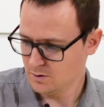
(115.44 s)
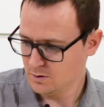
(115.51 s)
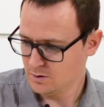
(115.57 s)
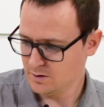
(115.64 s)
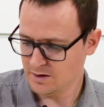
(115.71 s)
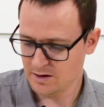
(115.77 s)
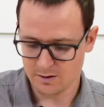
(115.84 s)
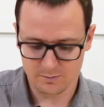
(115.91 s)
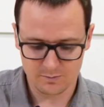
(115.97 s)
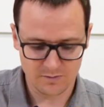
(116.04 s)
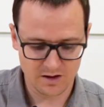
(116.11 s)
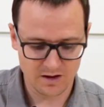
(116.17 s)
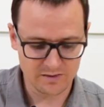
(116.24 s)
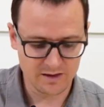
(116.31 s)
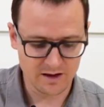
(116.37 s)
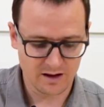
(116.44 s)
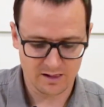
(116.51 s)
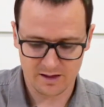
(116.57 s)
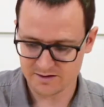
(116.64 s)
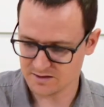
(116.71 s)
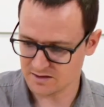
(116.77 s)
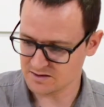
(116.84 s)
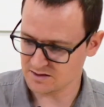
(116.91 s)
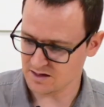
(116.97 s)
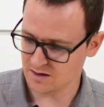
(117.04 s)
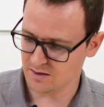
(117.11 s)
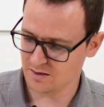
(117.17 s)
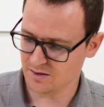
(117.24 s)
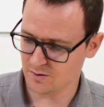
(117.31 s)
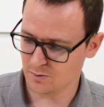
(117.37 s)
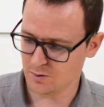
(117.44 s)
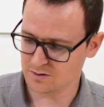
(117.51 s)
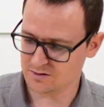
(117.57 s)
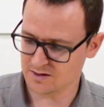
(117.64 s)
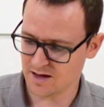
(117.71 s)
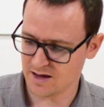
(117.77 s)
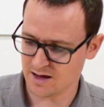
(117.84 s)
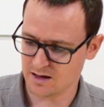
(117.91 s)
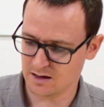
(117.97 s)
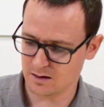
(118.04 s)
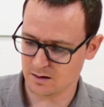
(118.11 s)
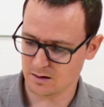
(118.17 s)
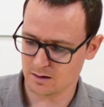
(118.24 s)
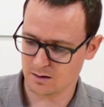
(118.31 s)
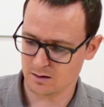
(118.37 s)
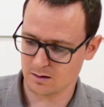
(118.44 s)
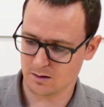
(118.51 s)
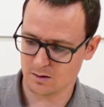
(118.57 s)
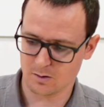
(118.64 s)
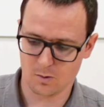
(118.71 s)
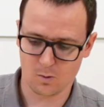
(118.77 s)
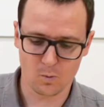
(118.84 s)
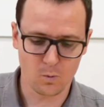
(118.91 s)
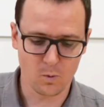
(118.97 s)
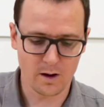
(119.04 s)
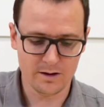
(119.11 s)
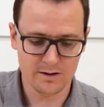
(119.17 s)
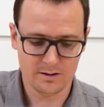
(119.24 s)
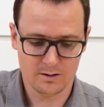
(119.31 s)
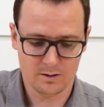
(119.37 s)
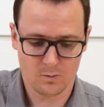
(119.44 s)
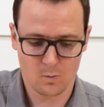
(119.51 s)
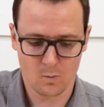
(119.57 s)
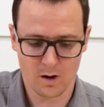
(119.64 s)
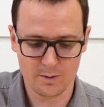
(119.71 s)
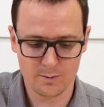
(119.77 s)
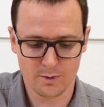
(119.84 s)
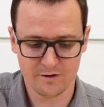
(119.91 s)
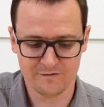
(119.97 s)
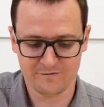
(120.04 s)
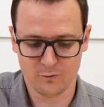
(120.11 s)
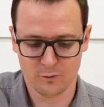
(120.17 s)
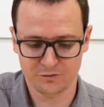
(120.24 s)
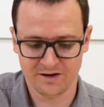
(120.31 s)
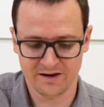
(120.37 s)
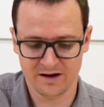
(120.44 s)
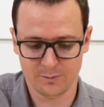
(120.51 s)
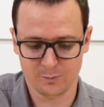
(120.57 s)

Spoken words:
Now in that Classic set there was a 1x4 Technic